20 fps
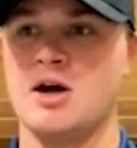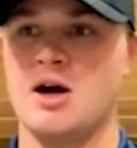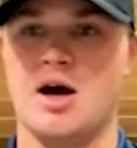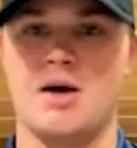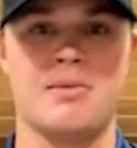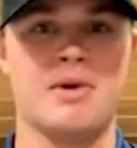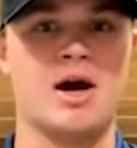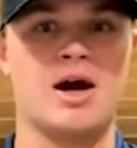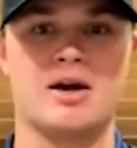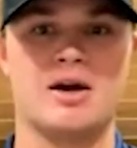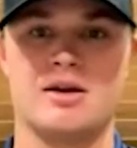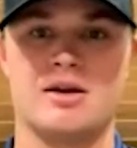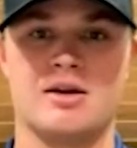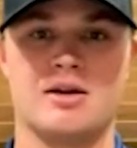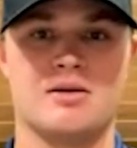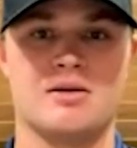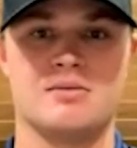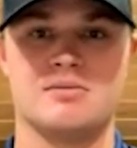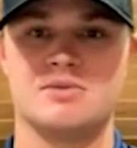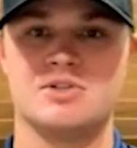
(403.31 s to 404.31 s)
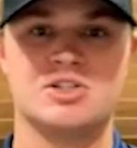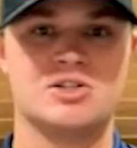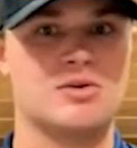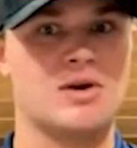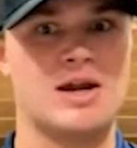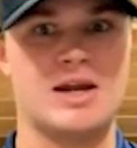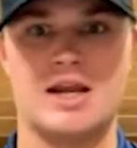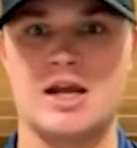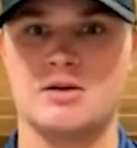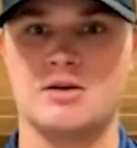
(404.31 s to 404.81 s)
I'm not going to
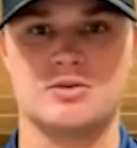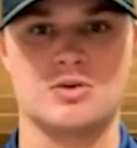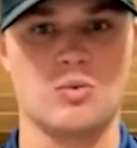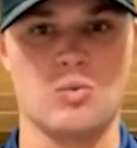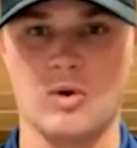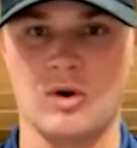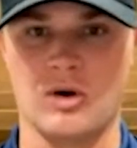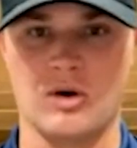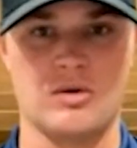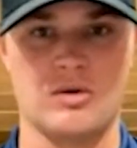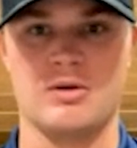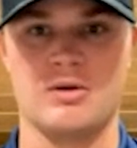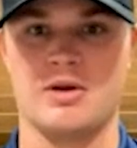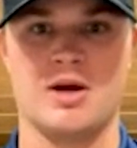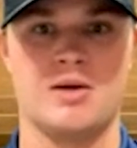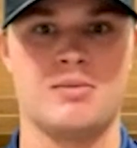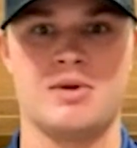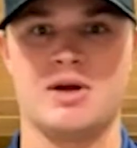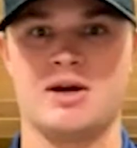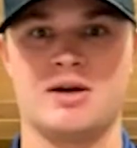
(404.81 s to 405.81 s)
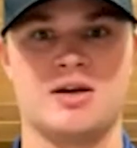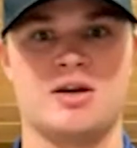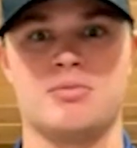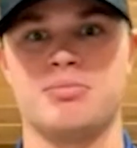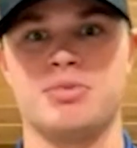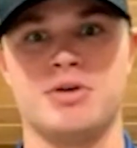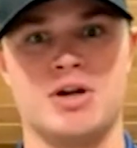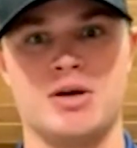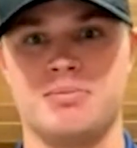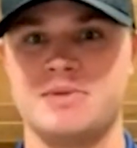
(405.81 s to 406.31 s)
strike out the world. I'm not going
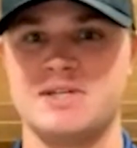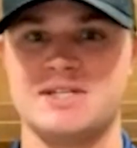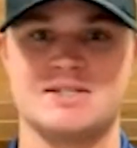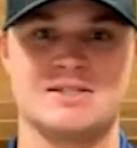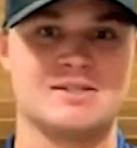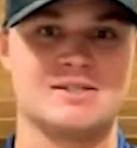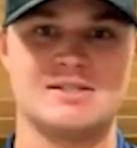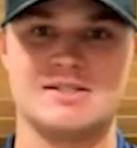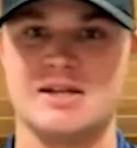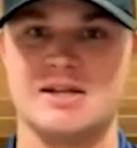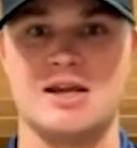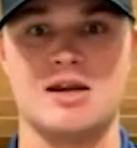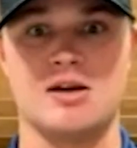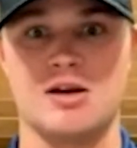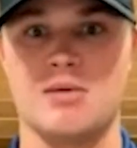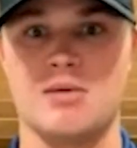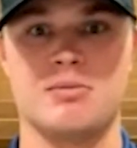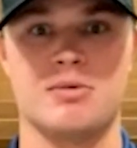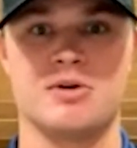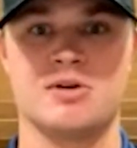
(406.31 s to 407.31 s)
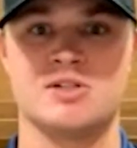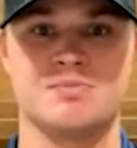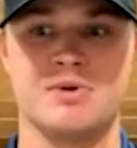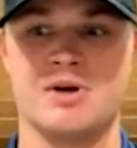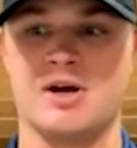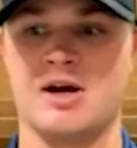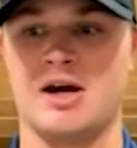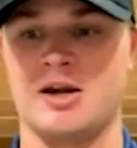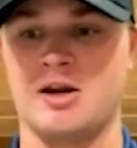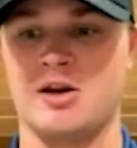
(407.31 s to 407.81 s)
to put up these insane numbers,
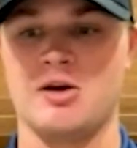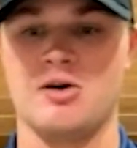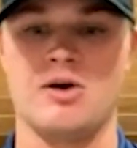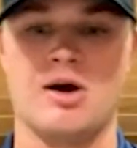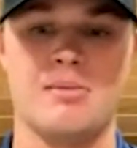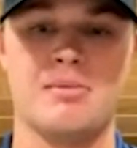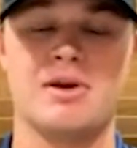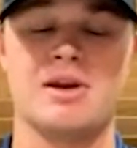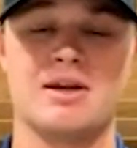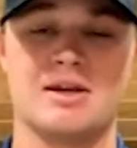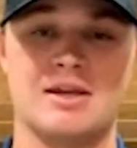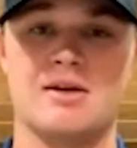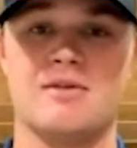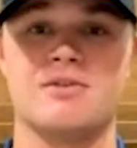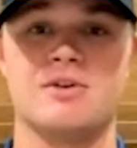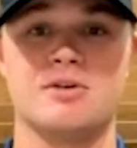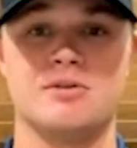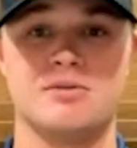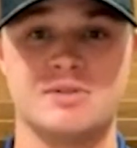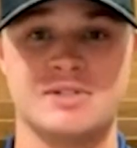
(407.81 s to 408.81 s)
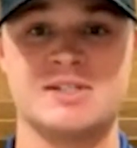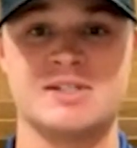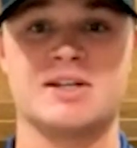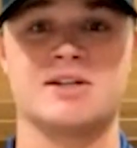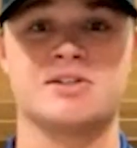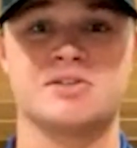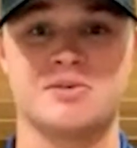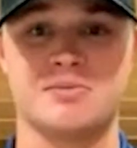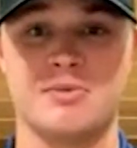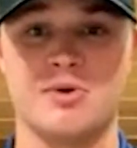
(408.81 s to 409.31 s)
but I know I'm going to give you
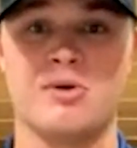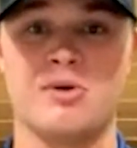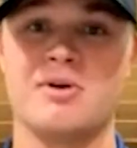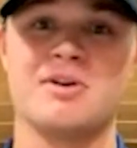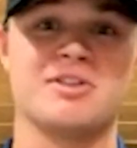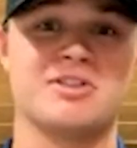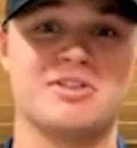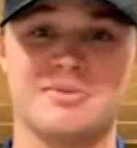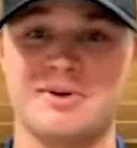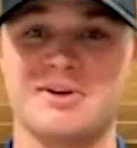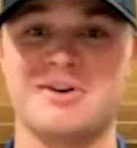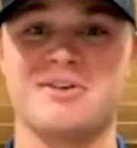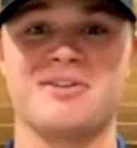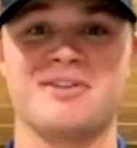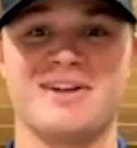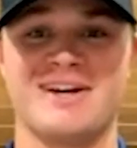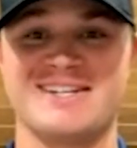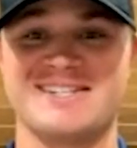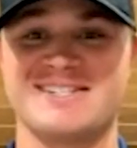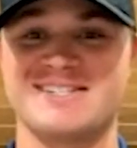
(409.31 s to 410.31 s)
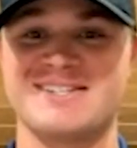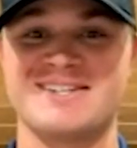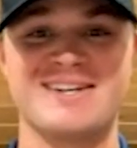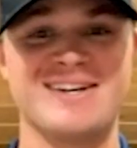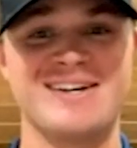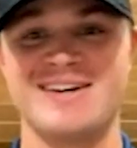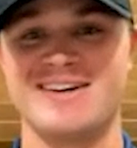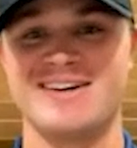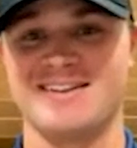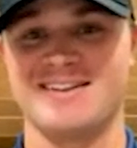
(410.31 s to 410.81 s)
6 or more and 3 or less,
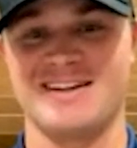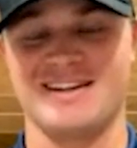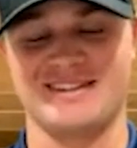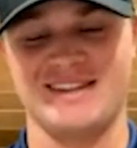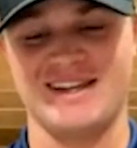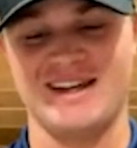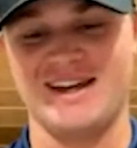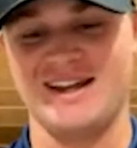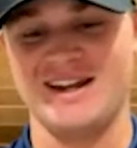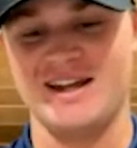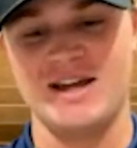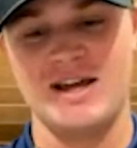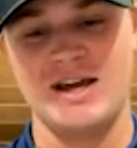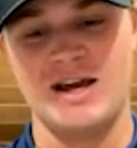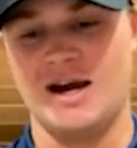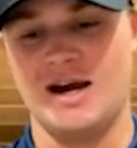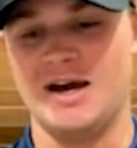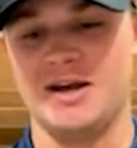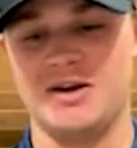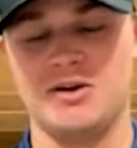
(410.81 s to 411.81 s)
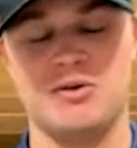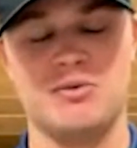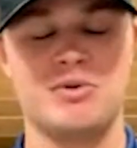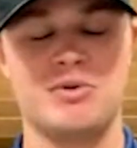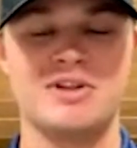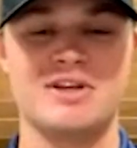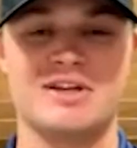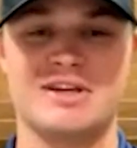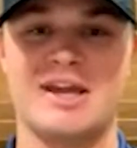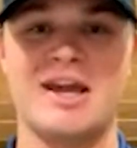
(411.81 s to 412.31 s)
like that. I don't
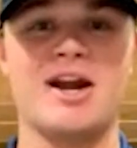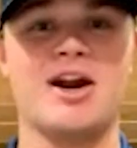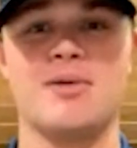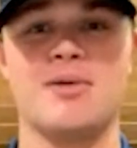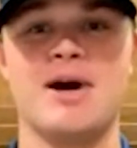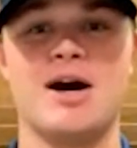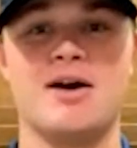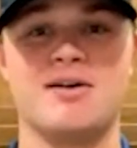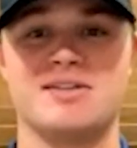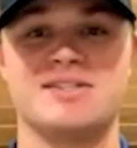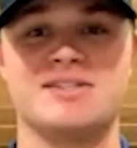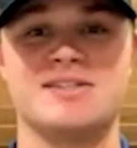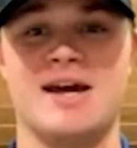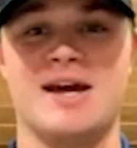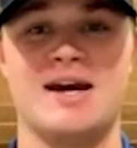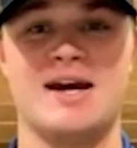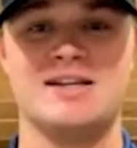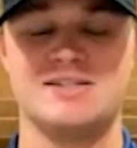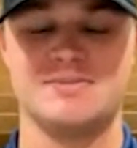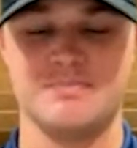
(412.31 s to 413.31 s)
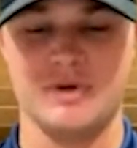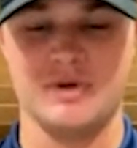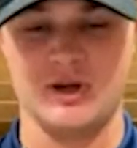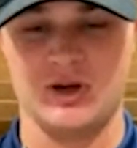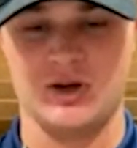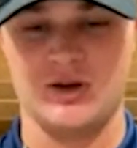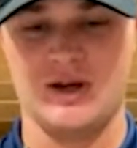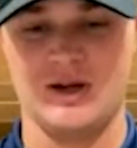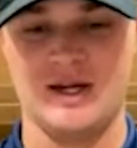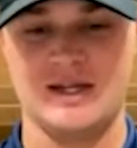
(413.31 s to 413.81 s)
really care about stats, but
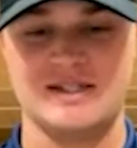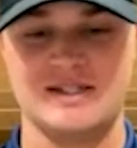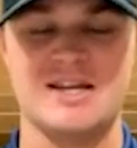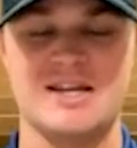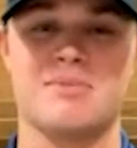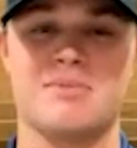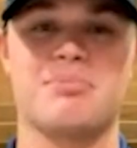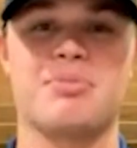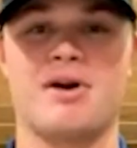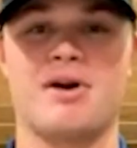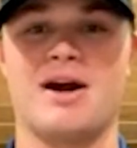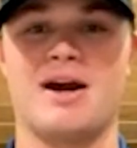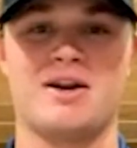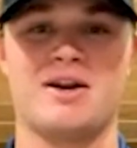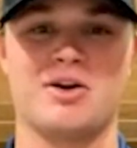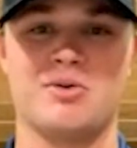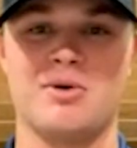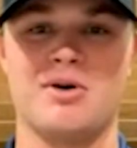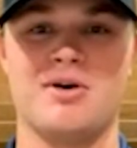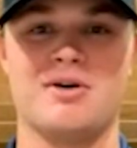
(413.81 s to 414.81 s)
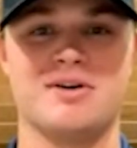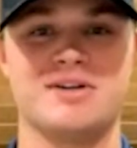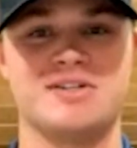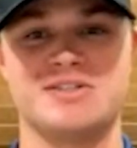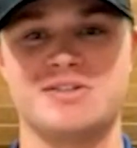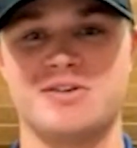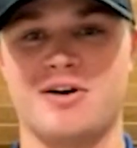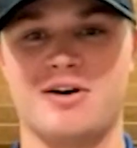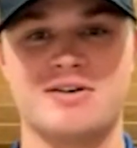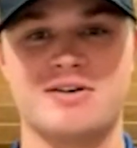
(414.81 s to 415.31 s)
I take pride in quality
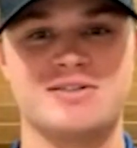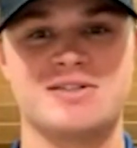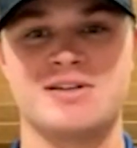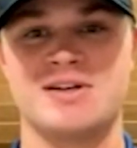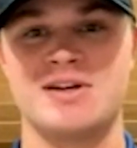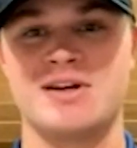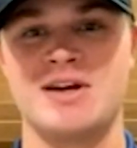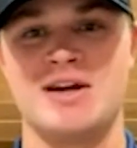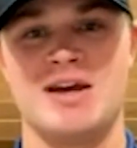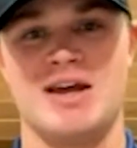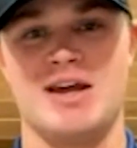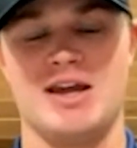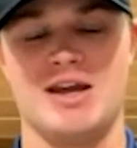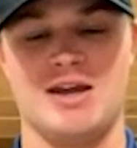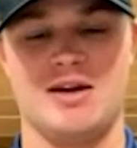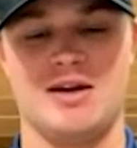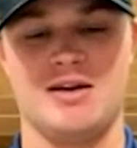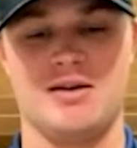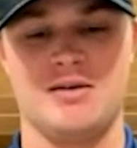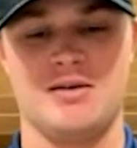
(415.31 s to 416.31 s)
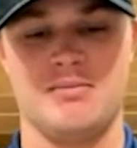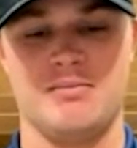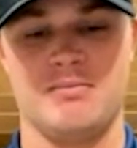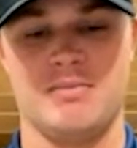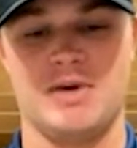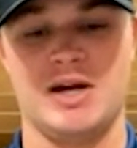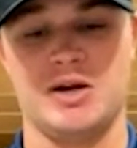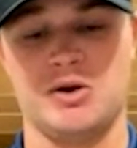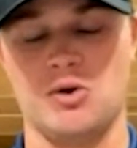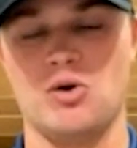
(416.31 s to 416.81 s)
starts. And
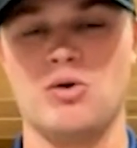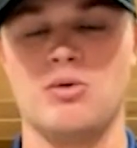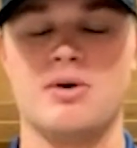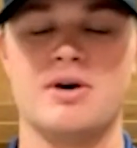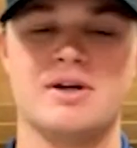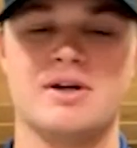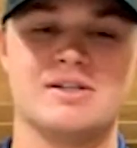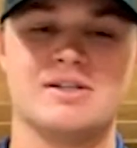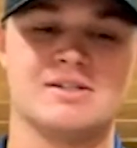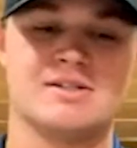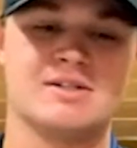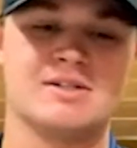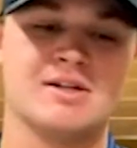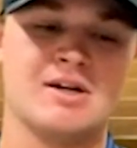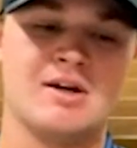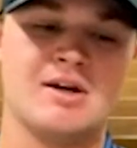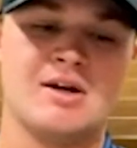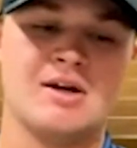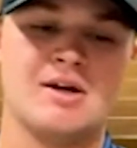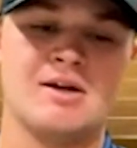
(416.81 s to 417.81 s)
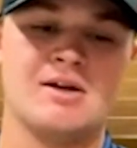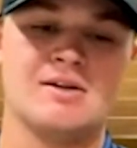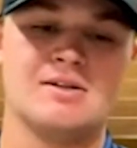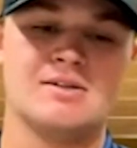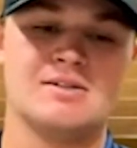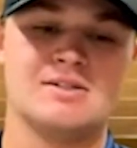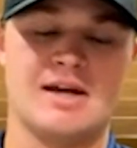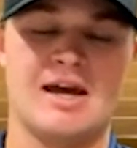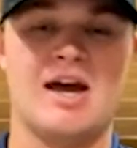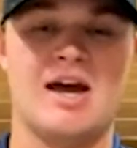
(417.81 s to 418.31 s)
my goal was
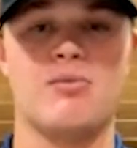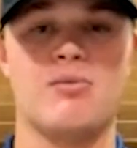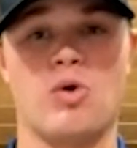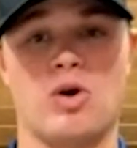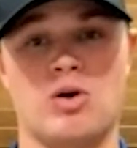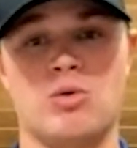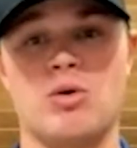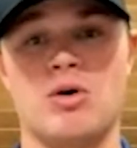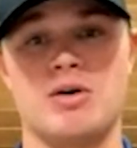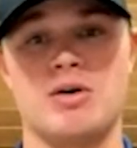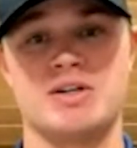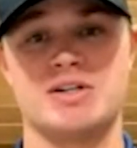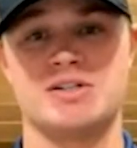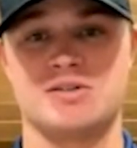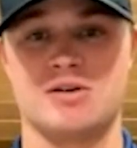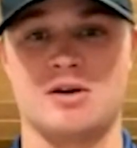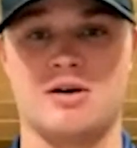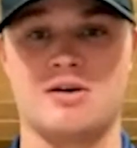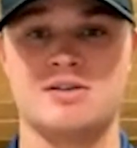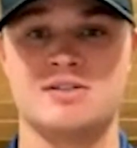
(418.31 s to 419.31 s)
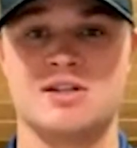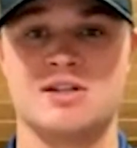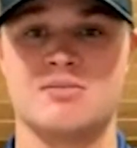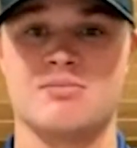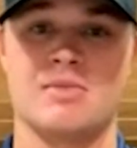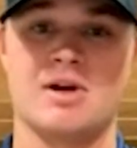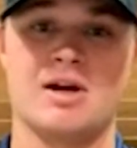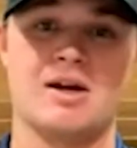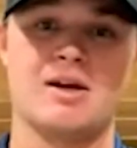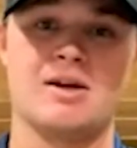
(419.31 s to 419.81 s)
to have more quality starts than
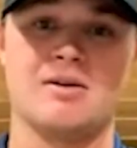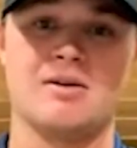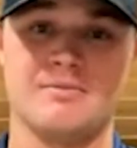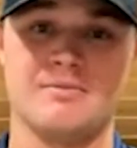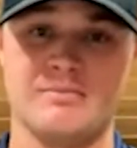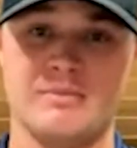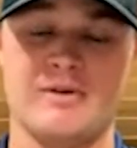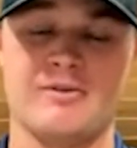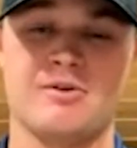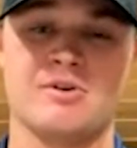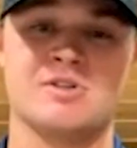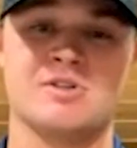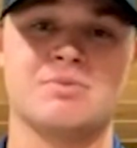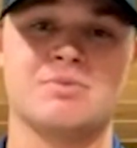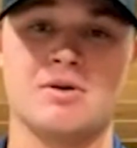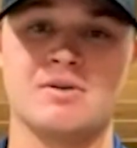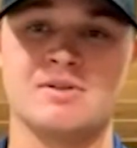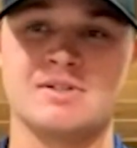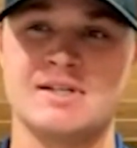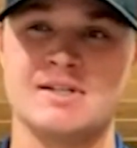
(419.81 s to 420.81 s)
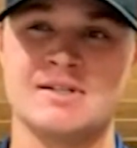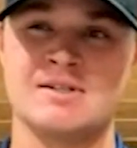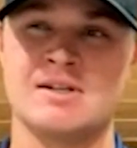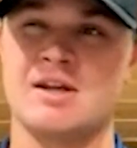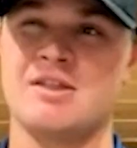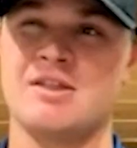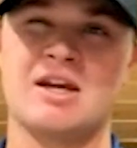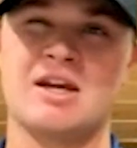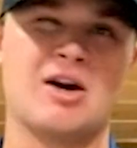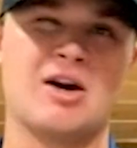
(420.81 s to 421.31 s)
my first pro season. I think